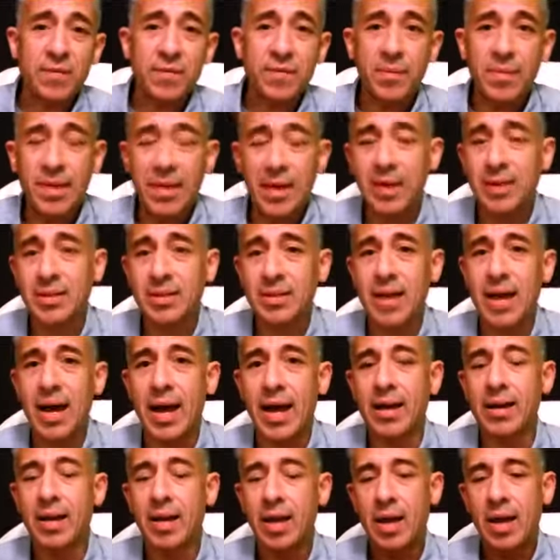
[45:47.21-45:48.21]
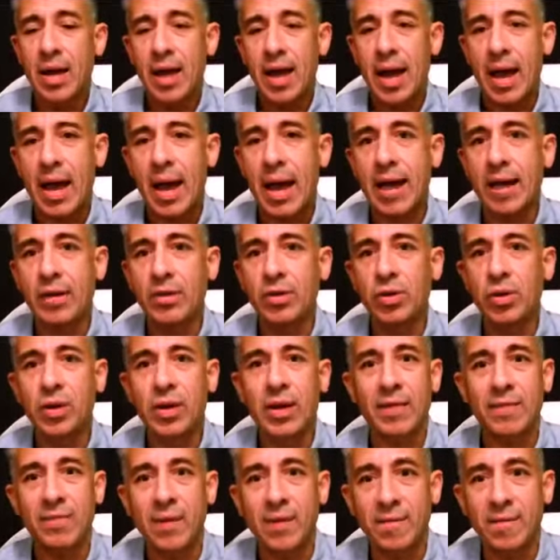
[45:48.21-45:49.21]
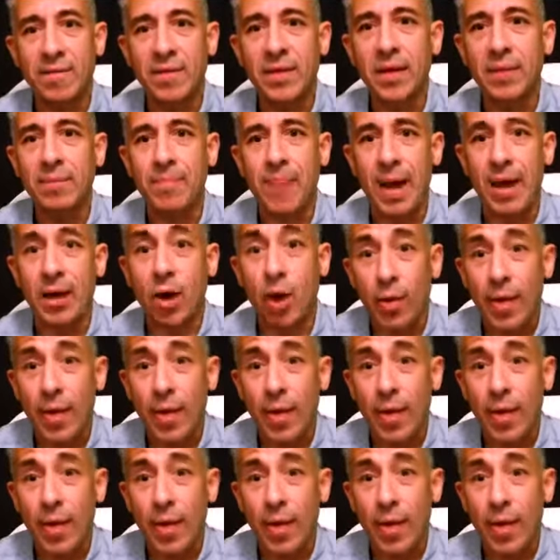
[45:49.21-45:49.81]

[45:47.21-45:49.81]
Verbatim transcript: from the inside, and you give them feedback.